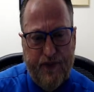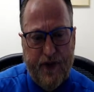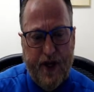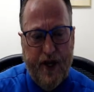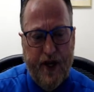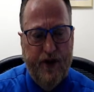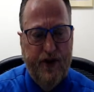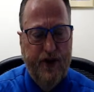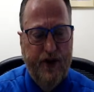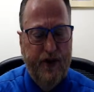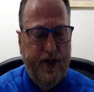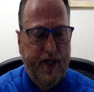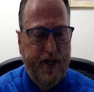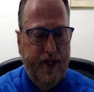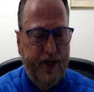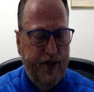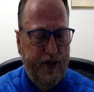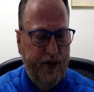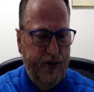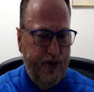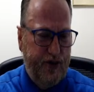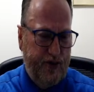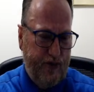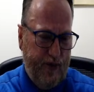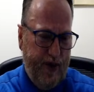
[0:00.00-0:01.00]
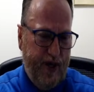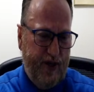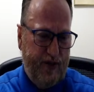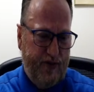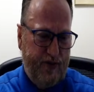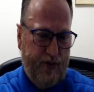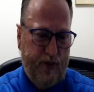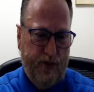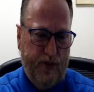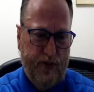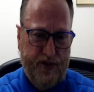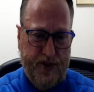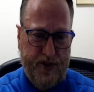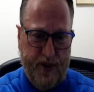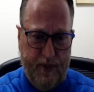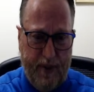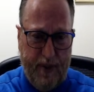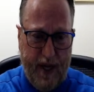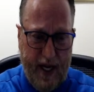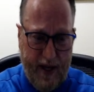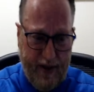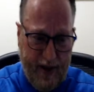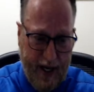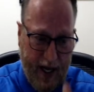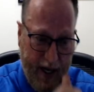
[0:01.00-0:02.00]
You did use Ray's rules to
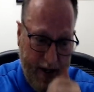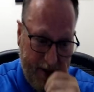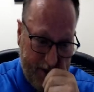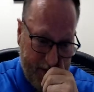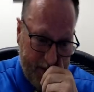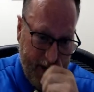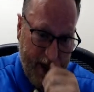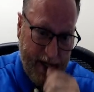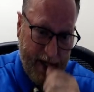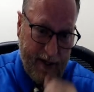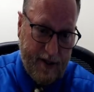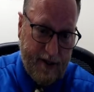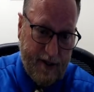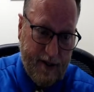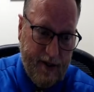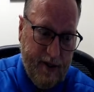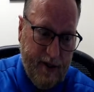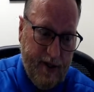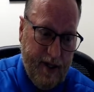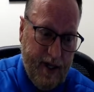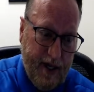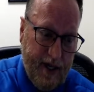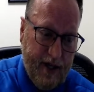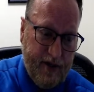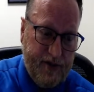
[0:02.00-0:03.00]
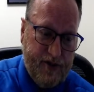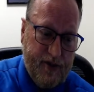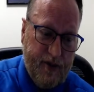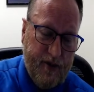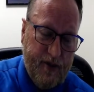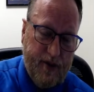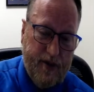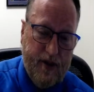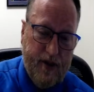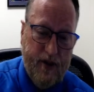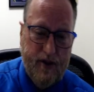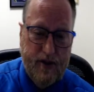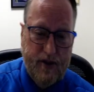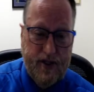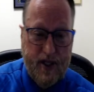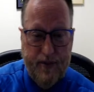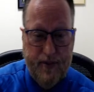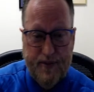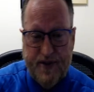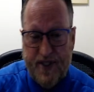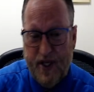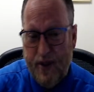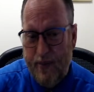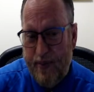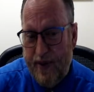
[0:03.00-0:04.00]
buy the house, right? Escrow, close,
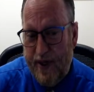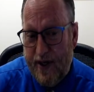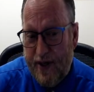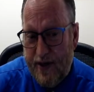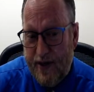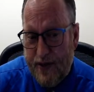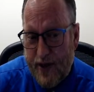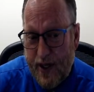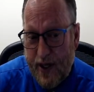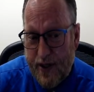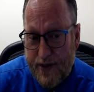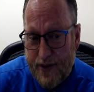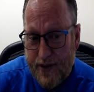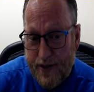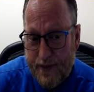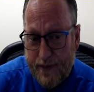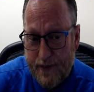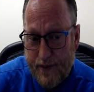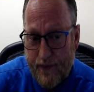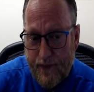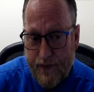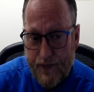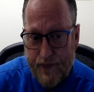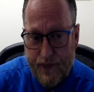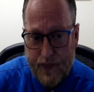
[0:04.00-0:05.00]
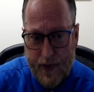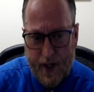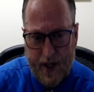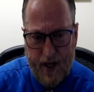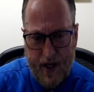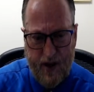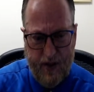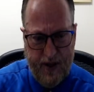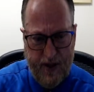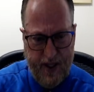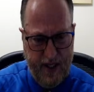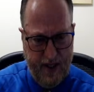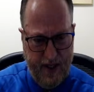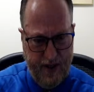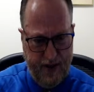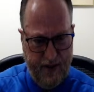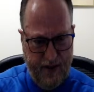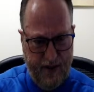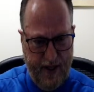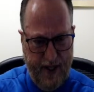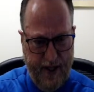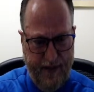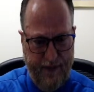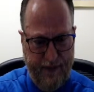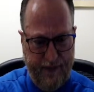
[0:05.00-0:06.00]
homestead, put it in trust? Or you didn't do
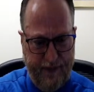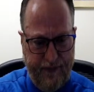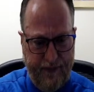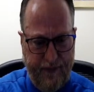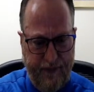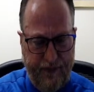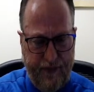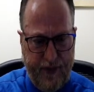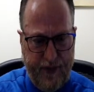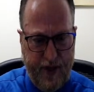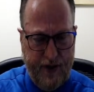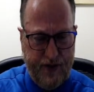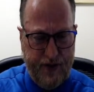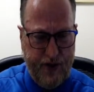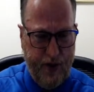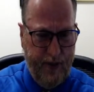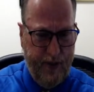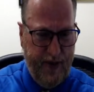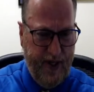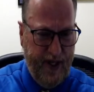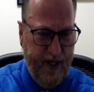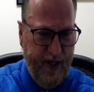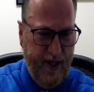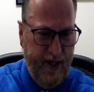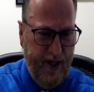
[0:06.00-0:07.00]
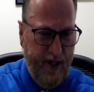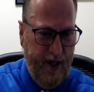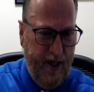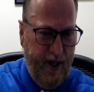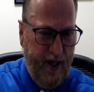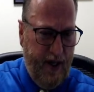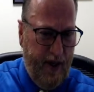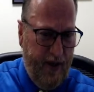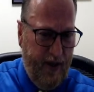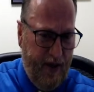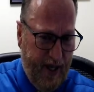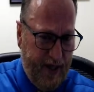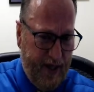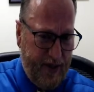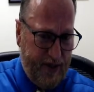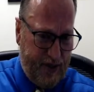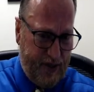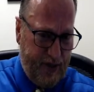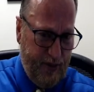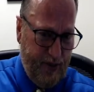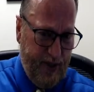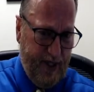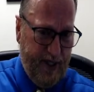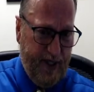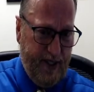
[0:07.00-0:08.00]
that? So when they sue
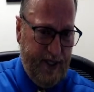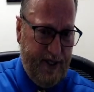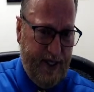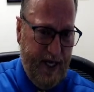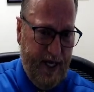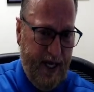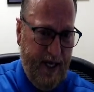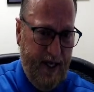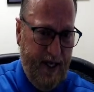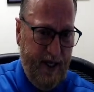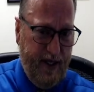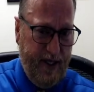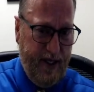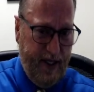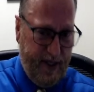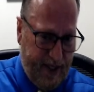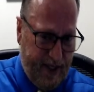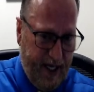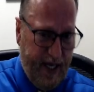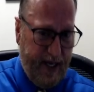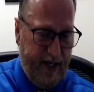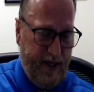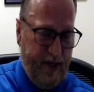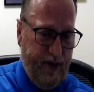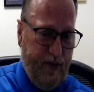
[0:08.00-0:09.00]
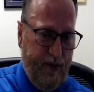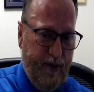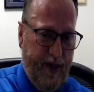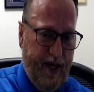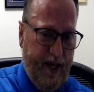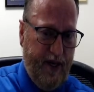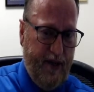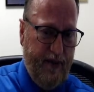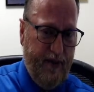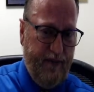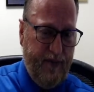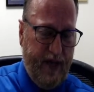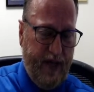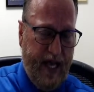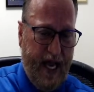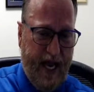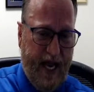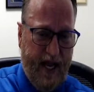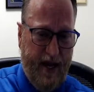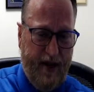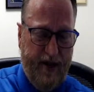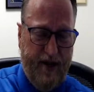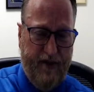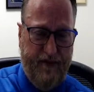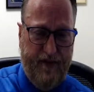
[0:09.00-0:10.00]
you today, they take it away,
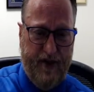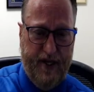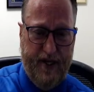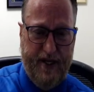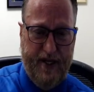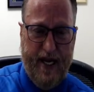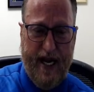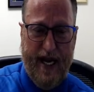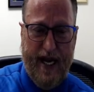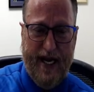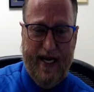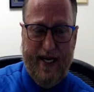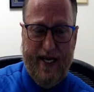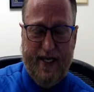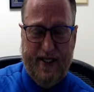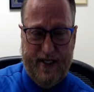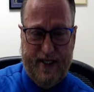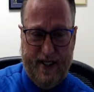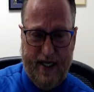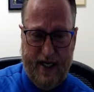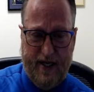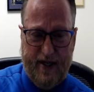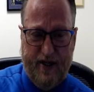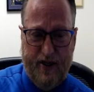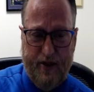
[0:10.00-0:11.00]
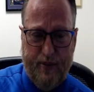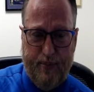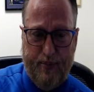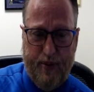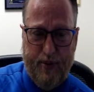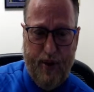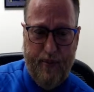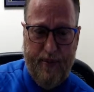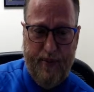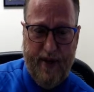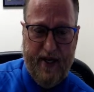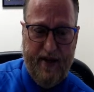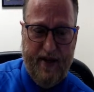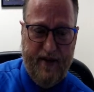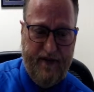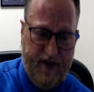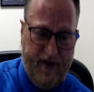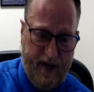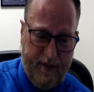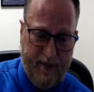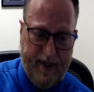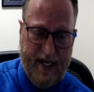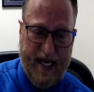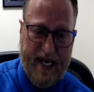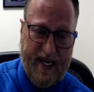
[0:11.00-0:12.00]
and if you die, you get stuck into probate, and your
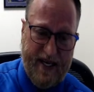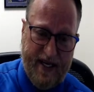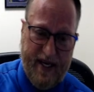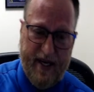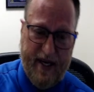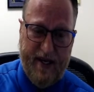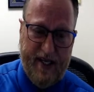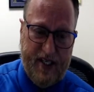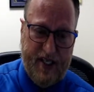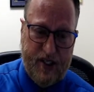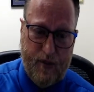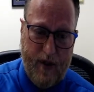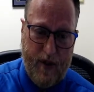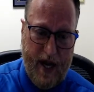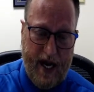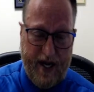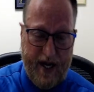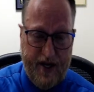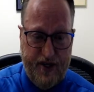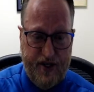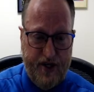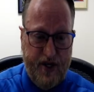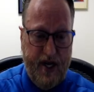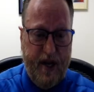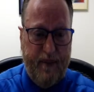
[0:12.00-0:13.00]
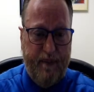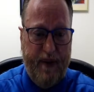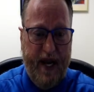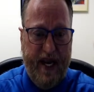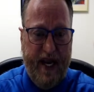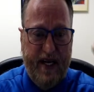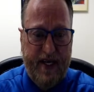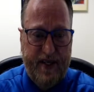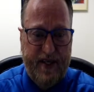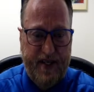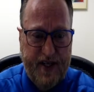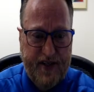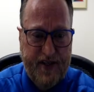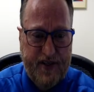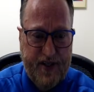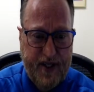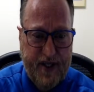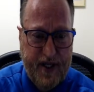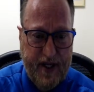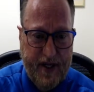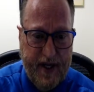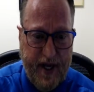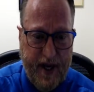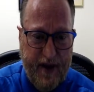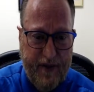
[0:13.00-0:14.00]
family got diddly squat because you're not paying attention
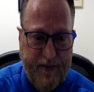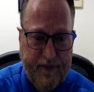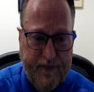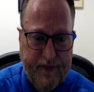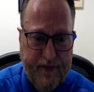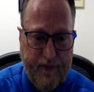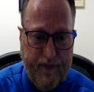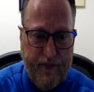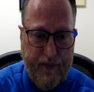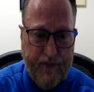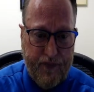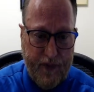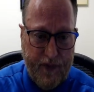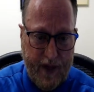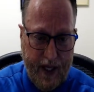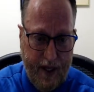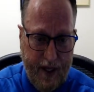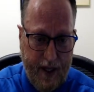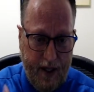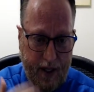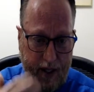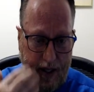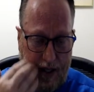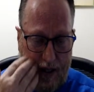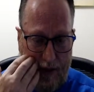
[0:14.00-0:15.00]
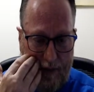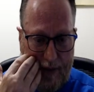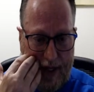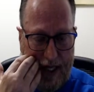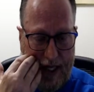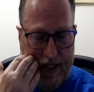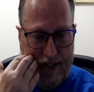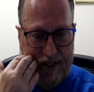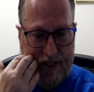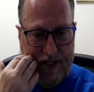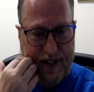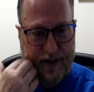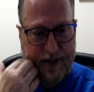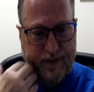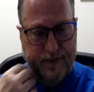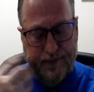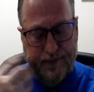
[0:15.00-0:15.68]
today? Amazing.